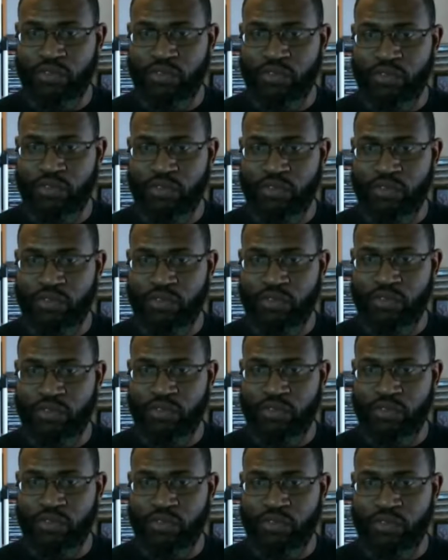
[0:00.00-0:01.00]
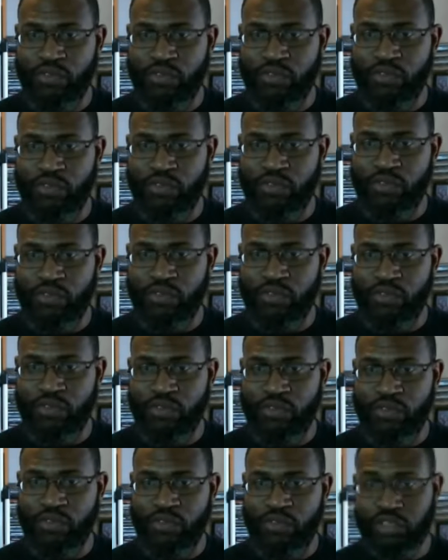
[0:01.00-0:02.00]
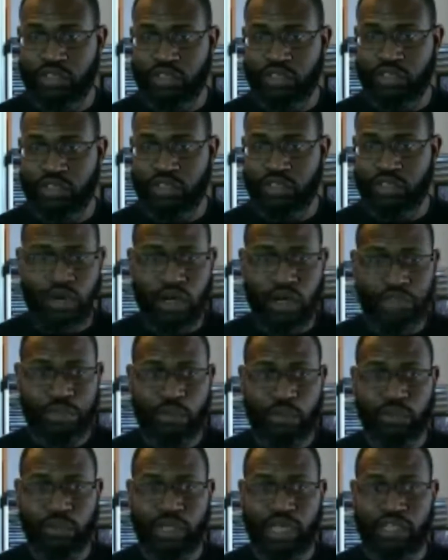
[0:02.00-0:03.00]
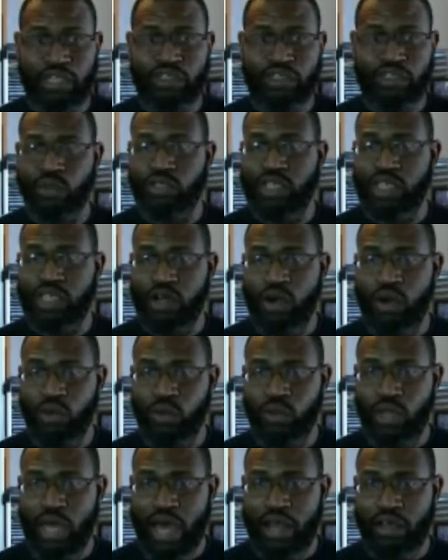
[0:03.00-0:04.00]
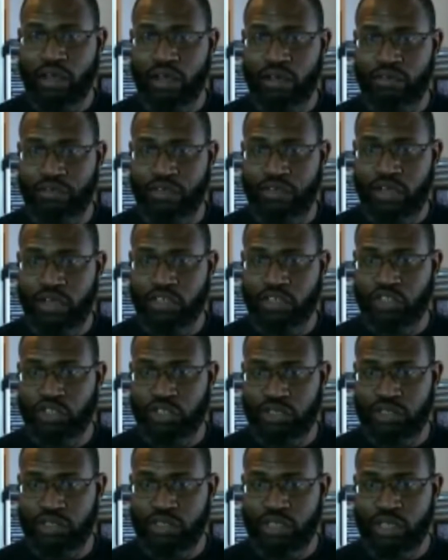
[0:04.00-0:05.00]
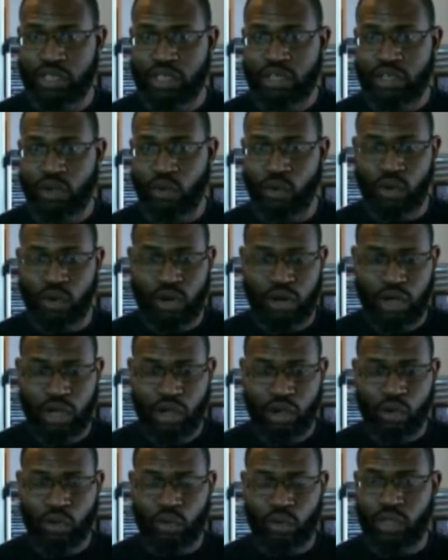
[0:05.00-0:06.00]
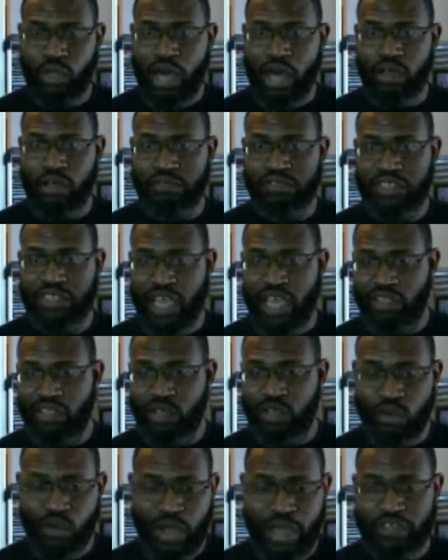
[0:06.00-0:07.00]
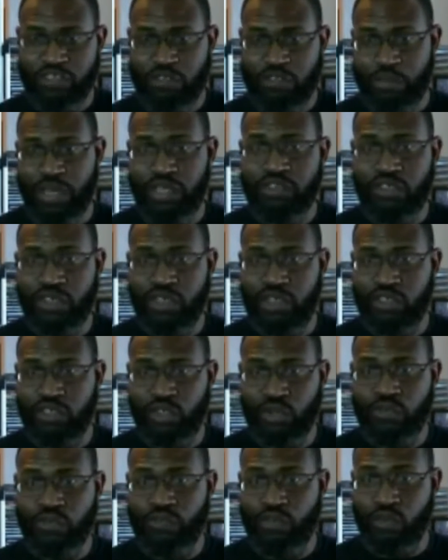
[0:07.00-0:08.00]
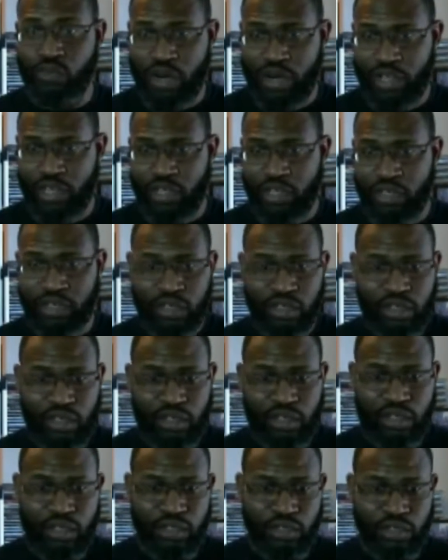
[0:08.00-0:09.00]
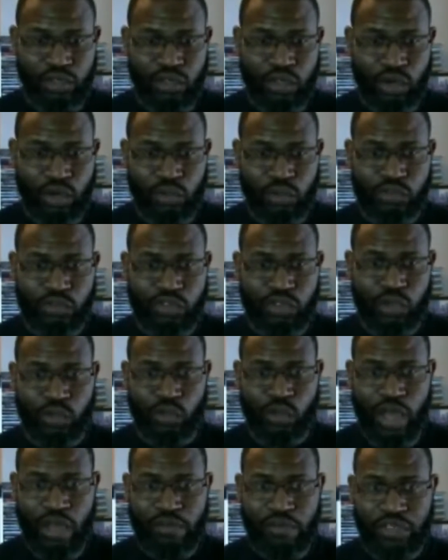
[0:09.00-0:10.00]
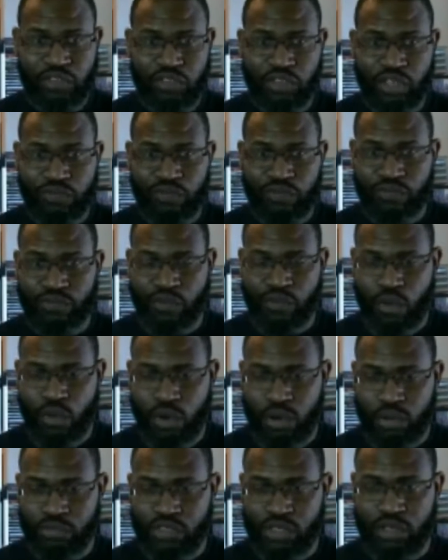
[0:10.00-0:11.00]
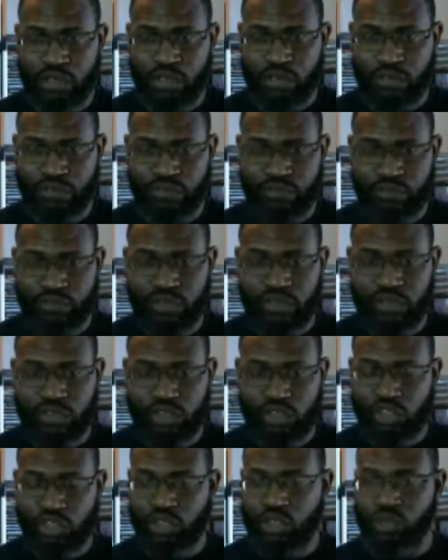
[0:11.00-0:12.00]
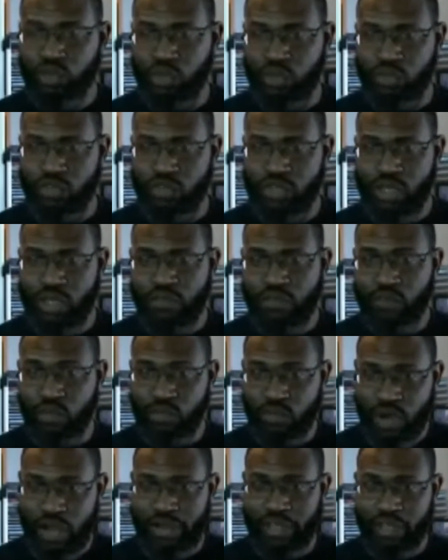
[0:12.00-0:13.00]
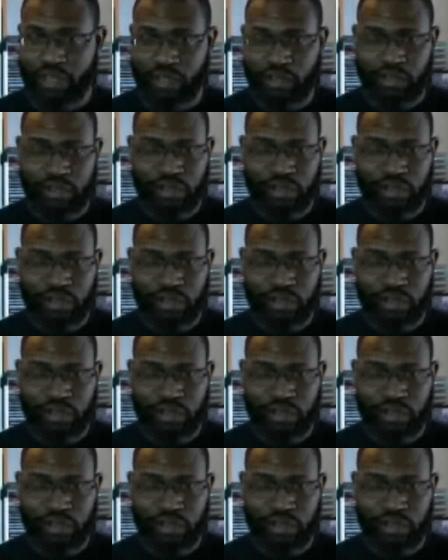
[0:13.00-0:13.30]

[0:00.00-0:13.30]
You have neutral shoes, which is for people that don't need a whole lot of cushion or a whole lot of technical aspects to their shoe for running. You know, so you have these different forms of shoes for running.